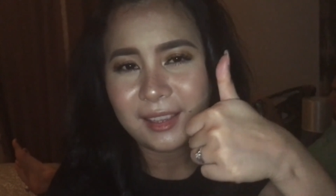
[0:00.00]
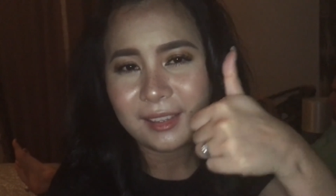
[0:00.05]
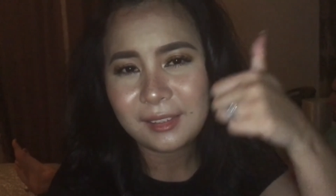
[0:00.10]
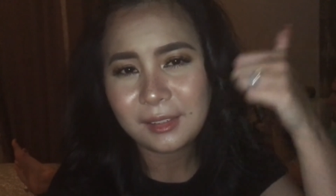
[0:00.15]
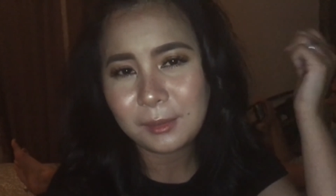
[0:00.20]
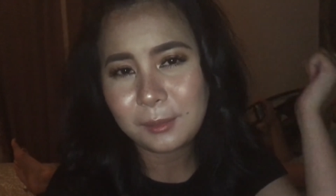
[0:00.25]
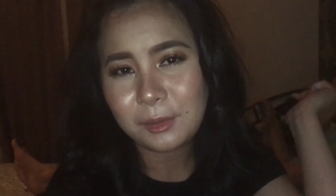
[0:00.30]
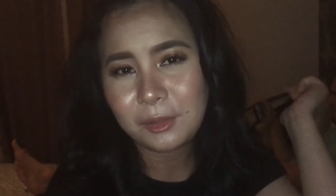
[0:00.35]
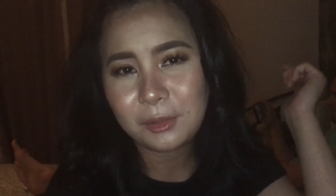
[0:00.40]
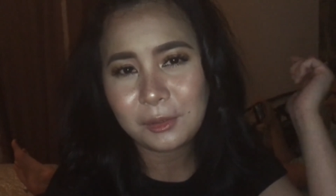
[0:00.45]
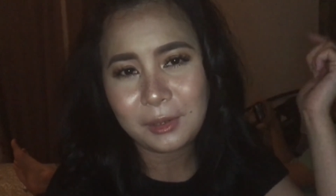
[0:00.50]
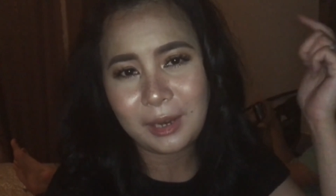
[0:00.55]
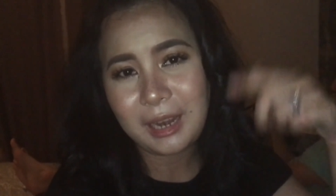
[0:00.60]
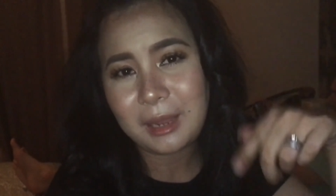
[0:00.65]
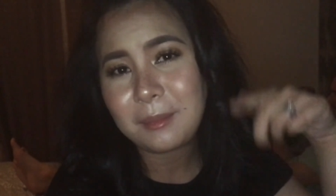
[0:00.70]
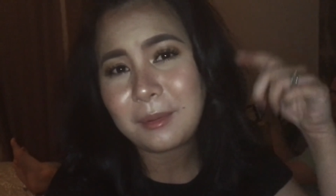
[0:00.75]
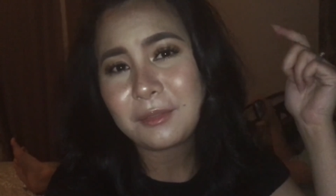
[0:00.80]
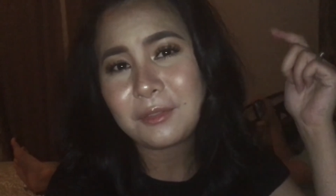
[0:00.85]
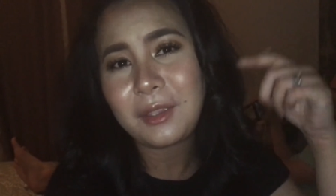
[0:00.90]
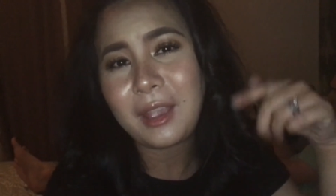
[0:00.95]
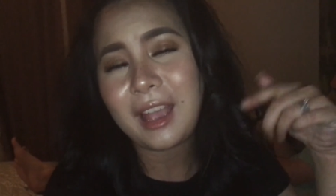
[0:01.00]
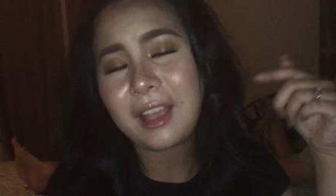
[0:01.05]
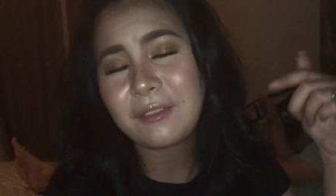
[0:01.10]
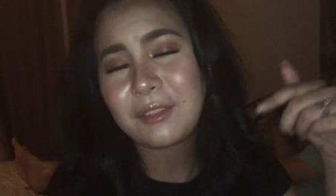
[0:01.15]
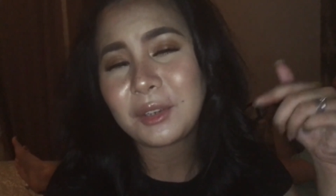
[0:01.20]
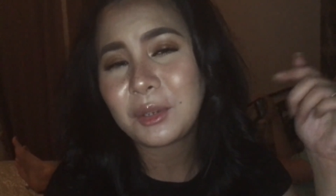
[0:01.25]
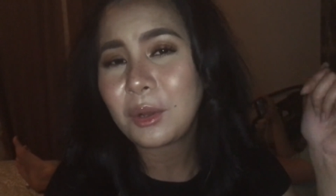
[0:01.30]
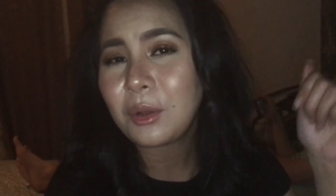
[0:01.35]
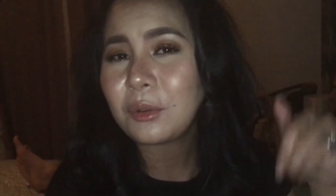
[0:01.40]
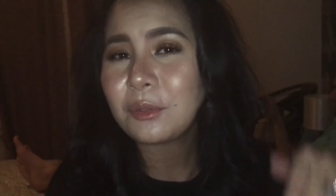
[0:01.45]
subscribe if you
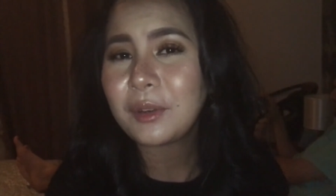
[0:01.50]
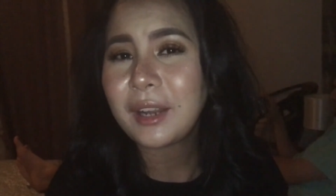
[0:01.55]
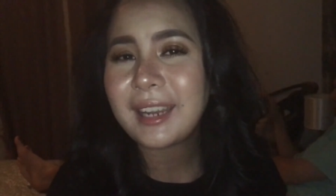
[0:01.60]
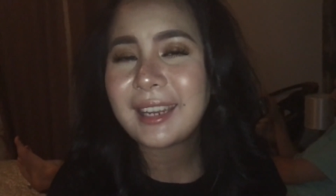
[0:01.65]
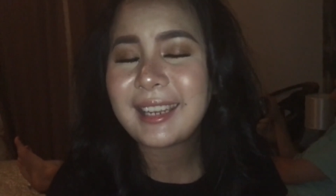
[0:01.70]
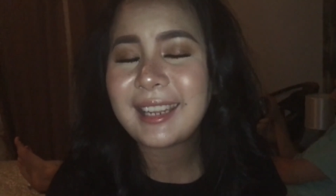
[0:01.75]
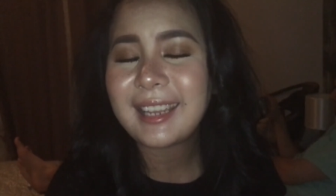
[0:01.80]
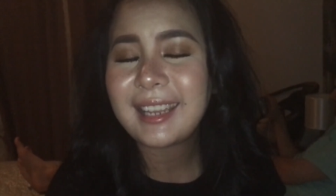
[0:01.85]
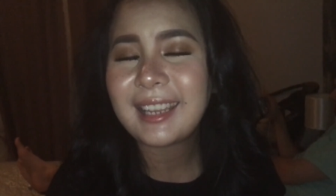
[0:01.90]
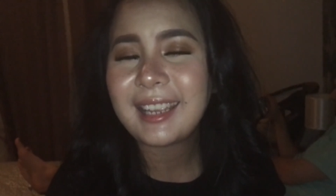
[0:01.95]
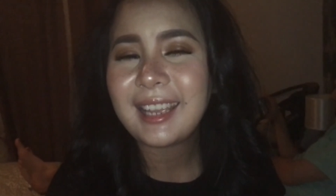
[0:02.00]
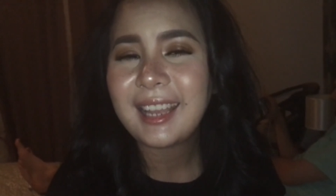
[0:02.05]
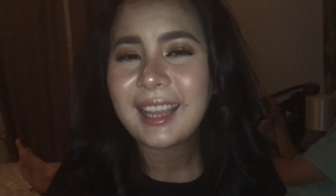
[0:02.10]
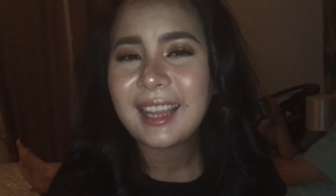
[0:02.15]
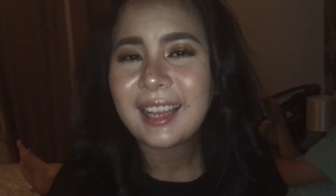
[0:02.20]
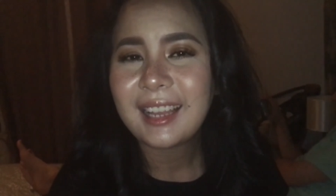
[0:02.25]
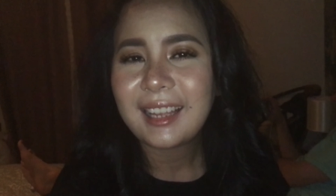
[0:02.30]
haven't already,